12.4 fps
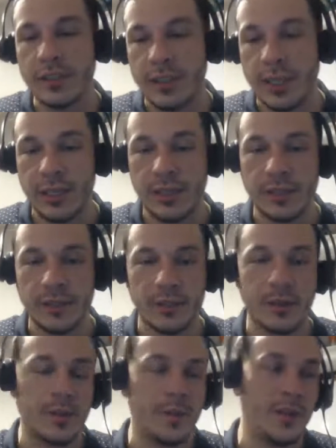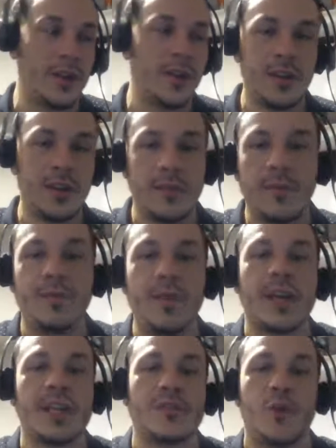stealing is the
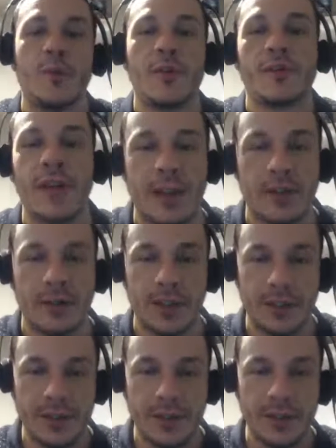biggest form of flattery.